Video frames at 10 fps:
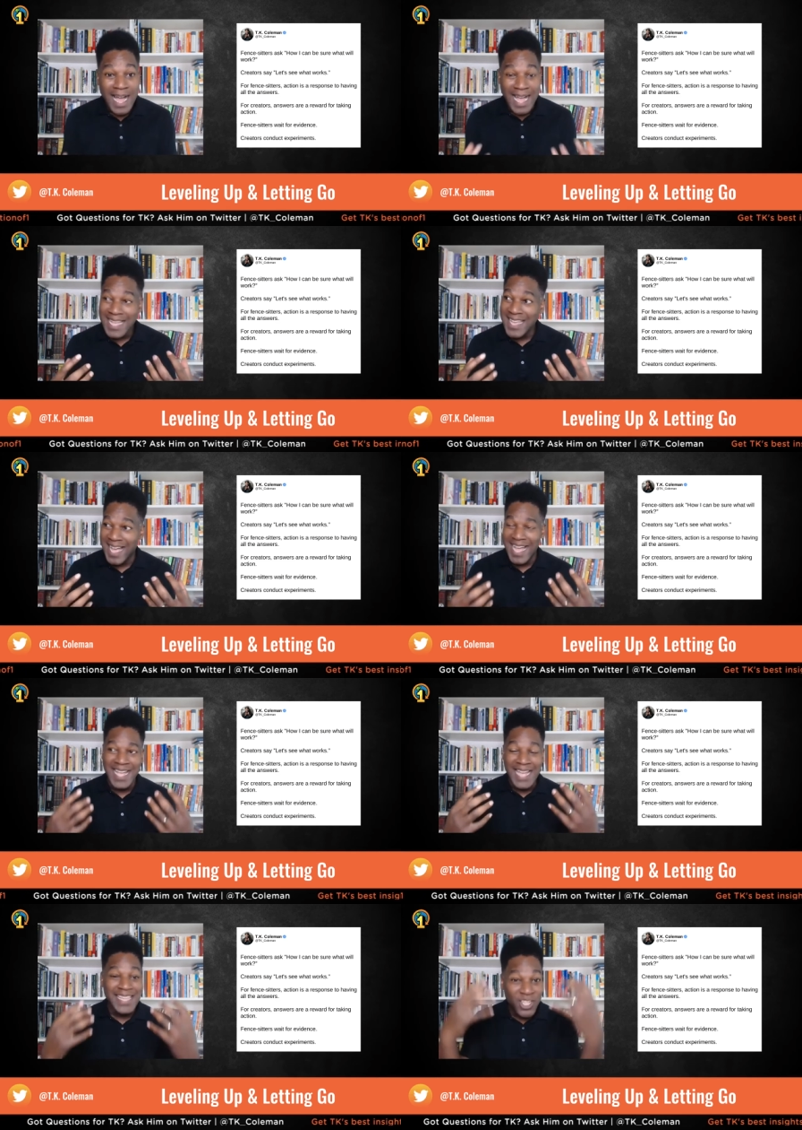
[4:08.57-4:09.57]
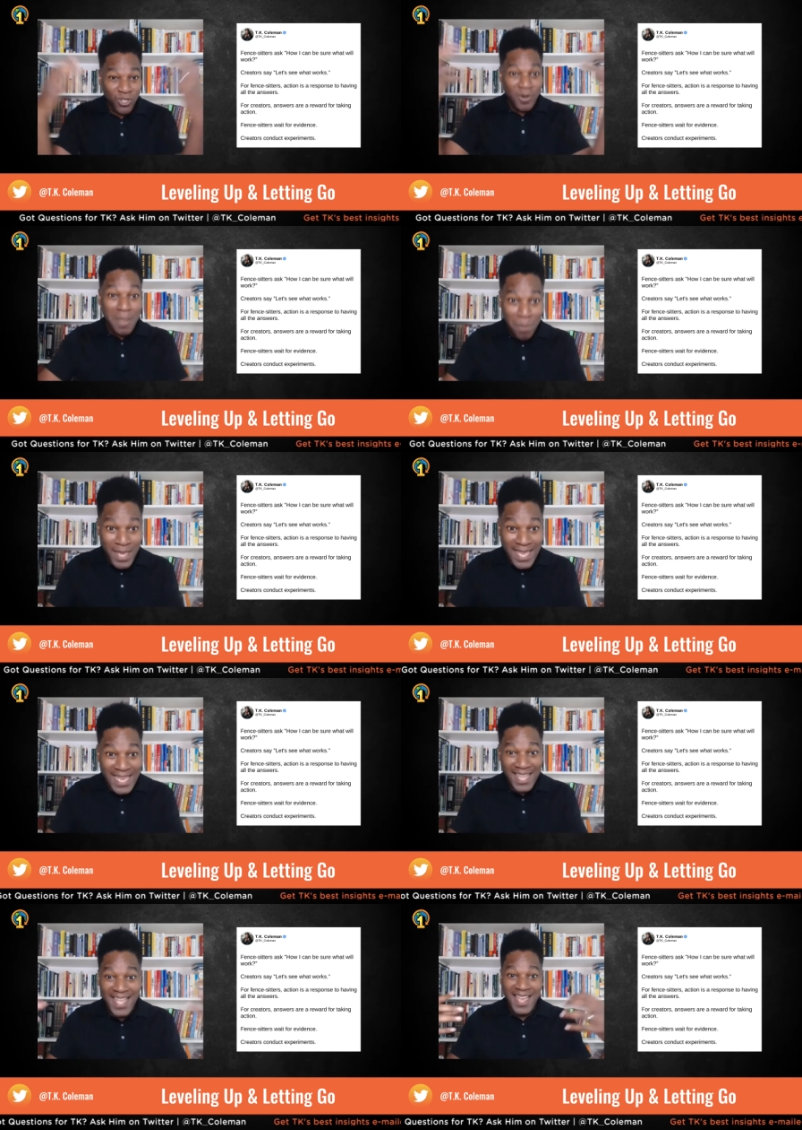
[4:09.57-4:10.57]
I, I, I can dream
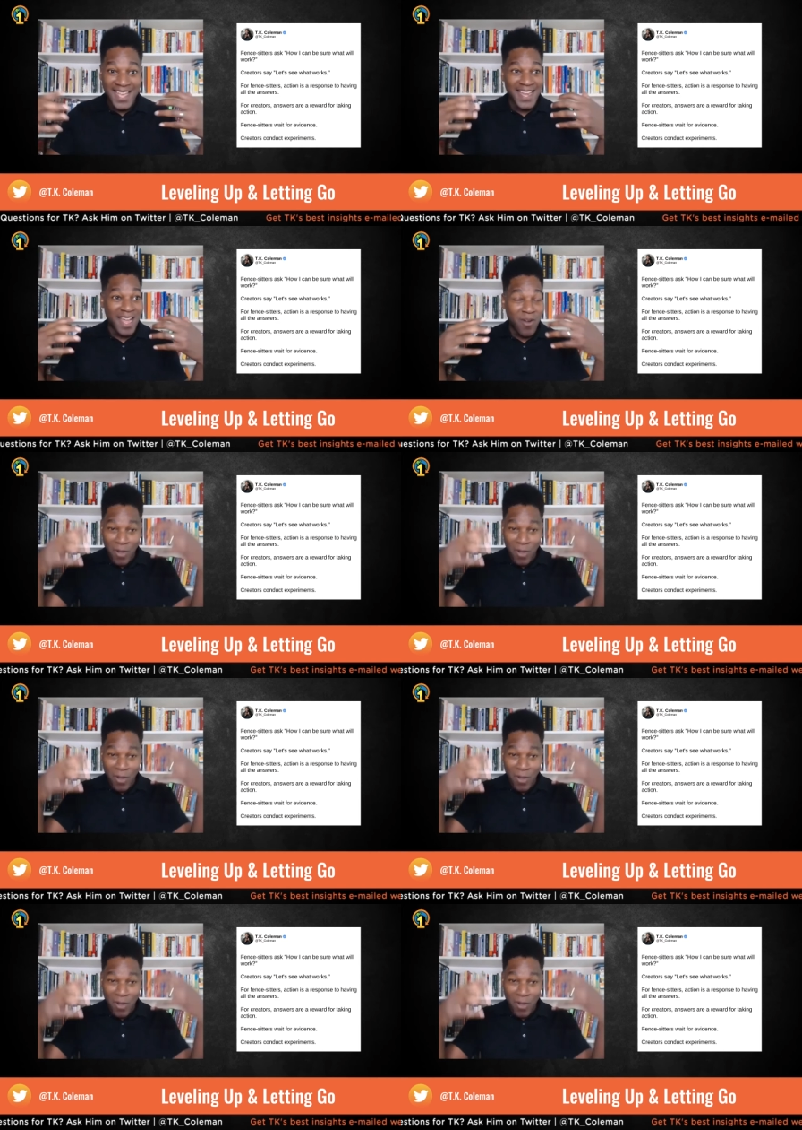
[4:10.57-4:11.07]
big and I,